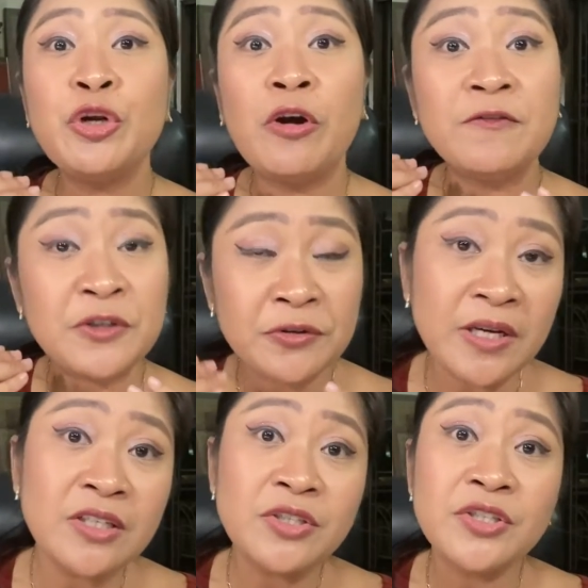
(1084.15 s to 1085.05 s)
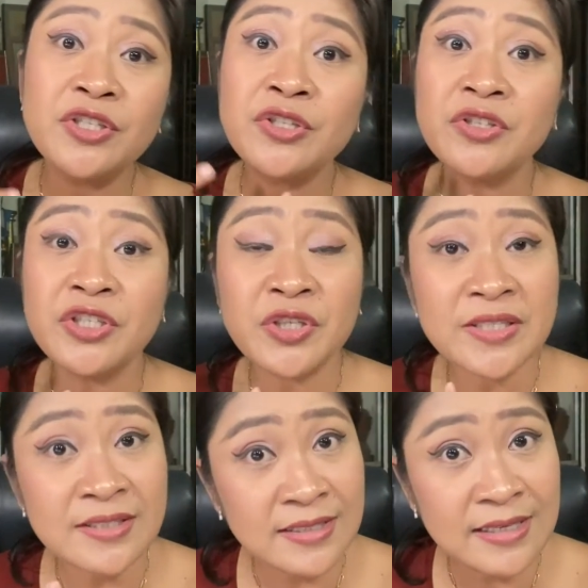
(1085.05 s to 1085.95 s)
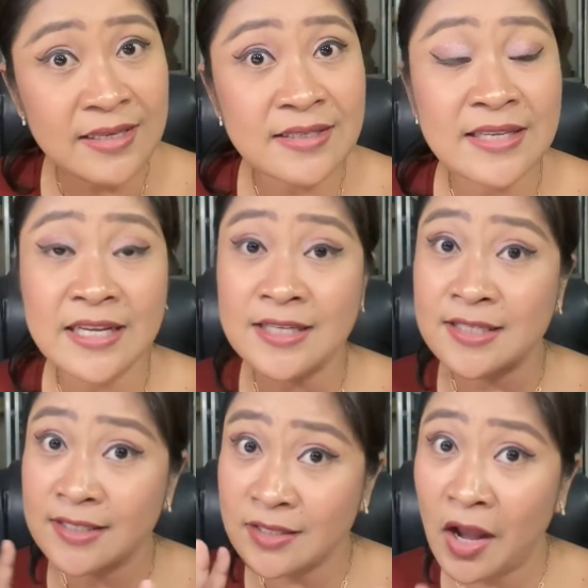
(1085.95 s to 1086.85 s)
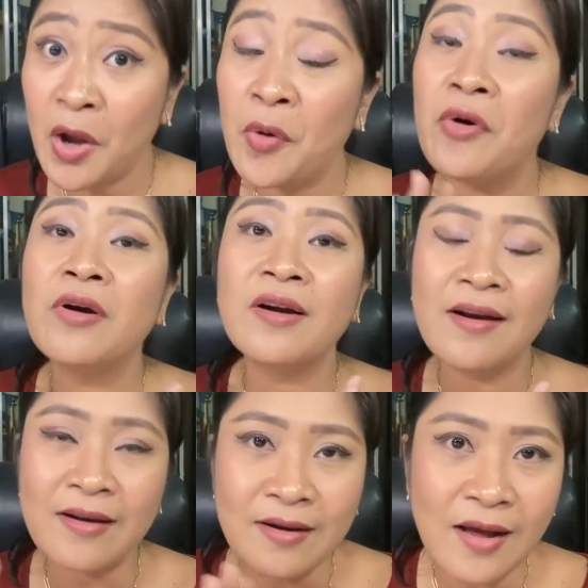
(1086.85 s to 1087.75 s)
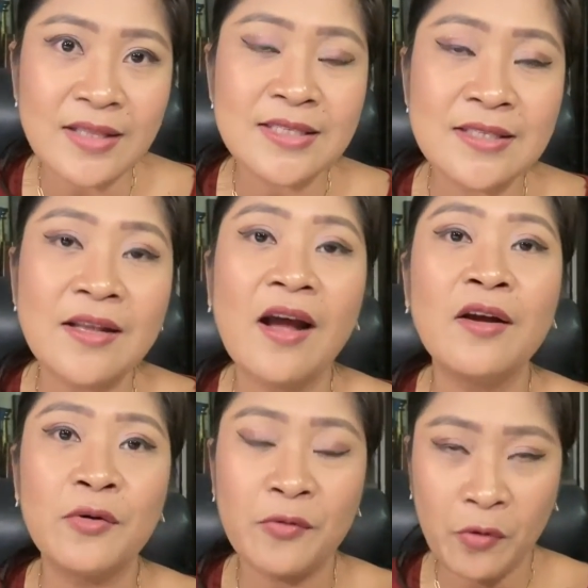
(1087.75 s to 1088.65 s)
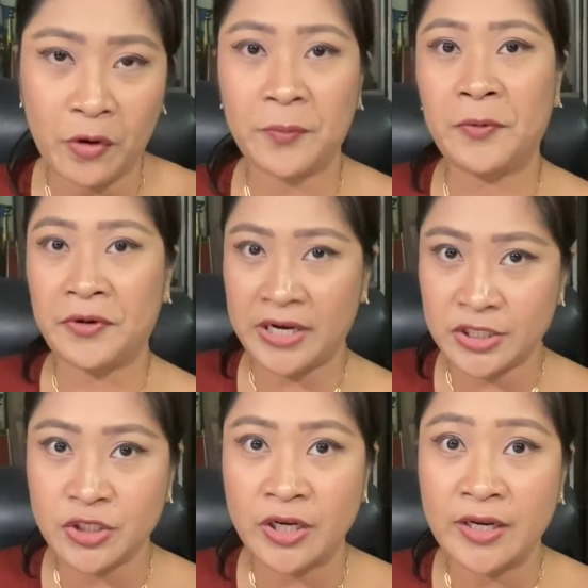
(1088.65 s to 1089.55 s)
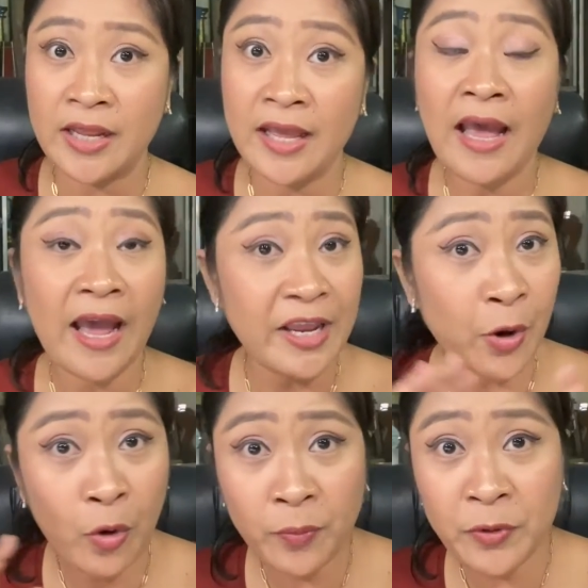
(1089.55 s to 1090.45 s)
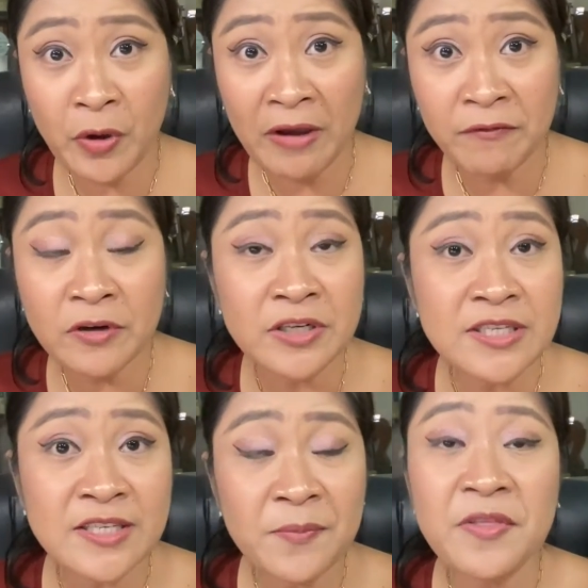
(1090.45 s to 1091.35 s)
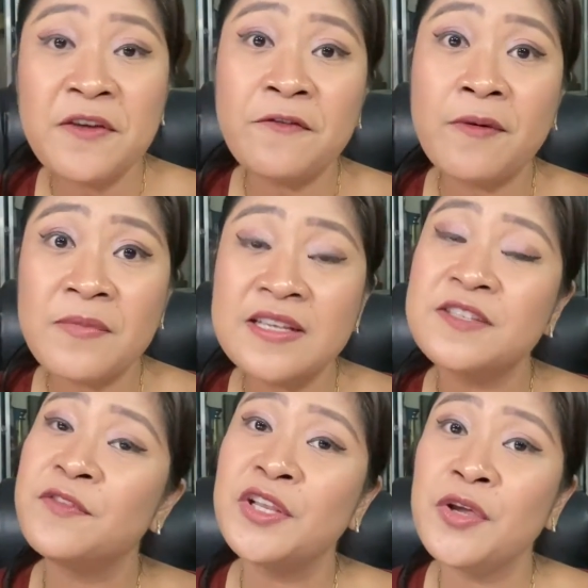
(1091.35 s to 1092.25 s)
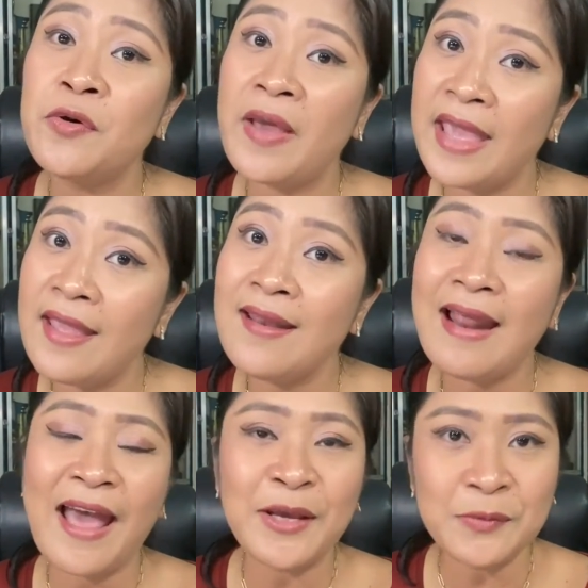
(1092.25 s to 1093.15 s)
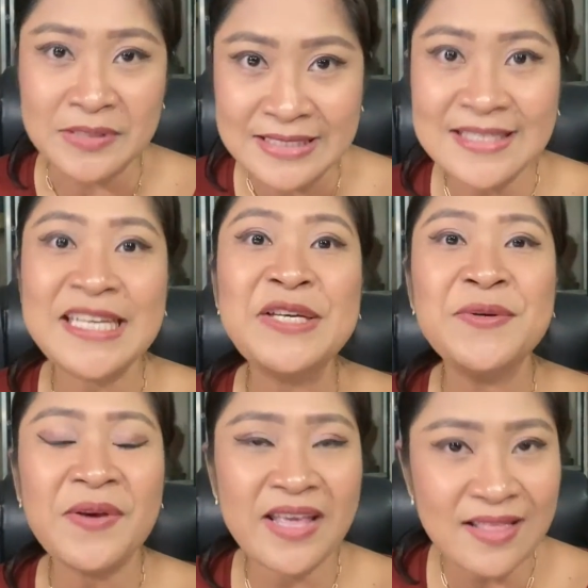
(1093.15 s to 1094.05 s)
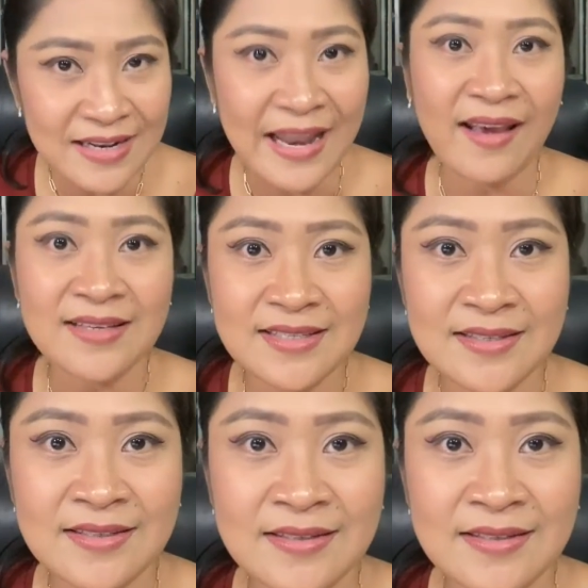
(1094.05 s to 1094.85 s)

of directors or trustees in a stock or non-stock corporation. I hope you have learned something from this video, and I will see you in the next.